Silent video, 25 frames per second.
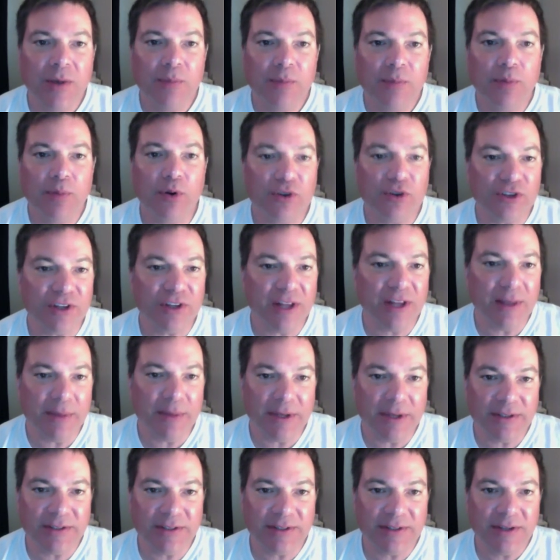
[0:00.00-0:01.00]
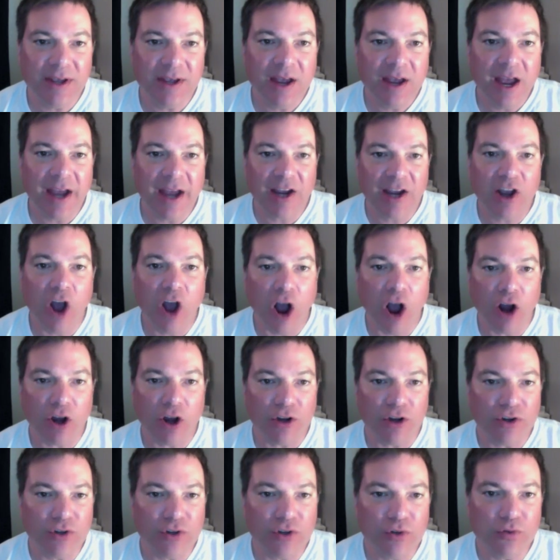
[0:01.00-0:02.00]
push limits, and conquer
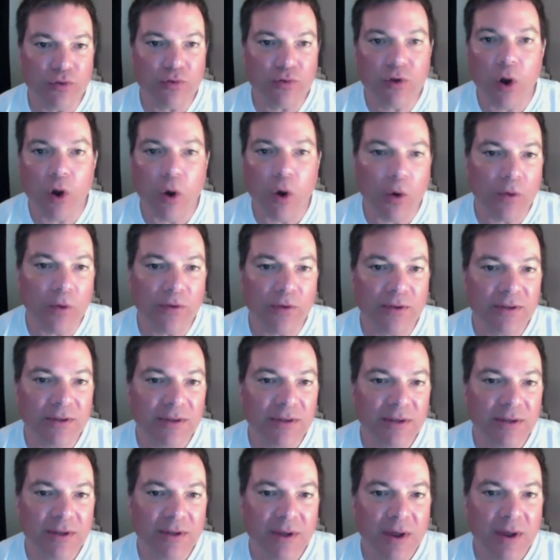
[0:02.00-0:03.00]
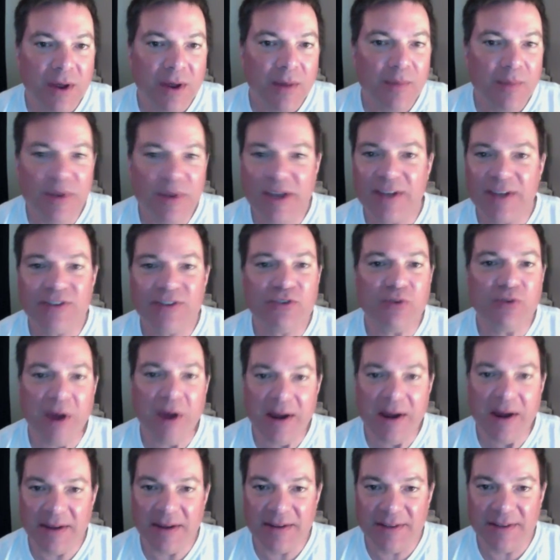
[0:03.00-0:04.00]
new goals because
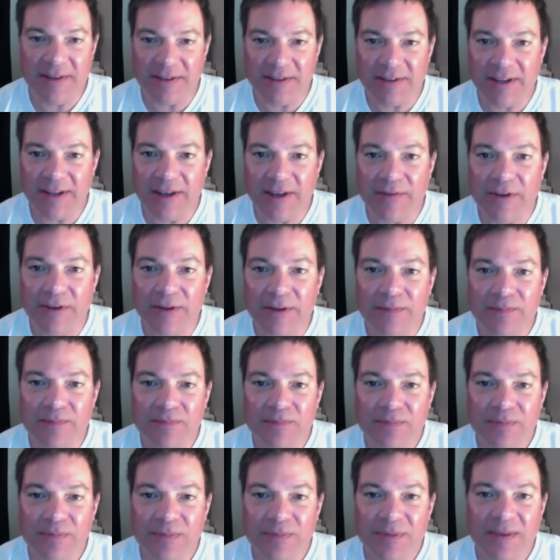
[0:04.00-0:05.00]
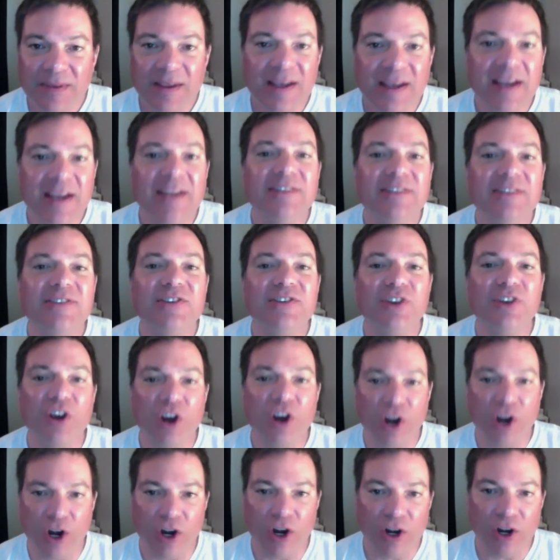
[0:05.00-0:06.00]
greatness isn't given, it's
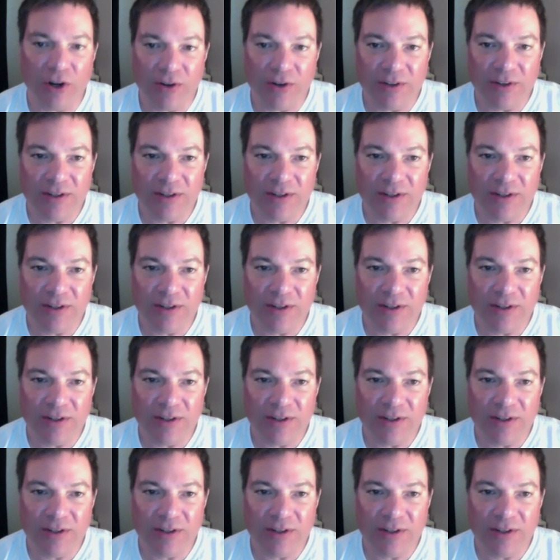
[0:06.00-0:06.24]
earned.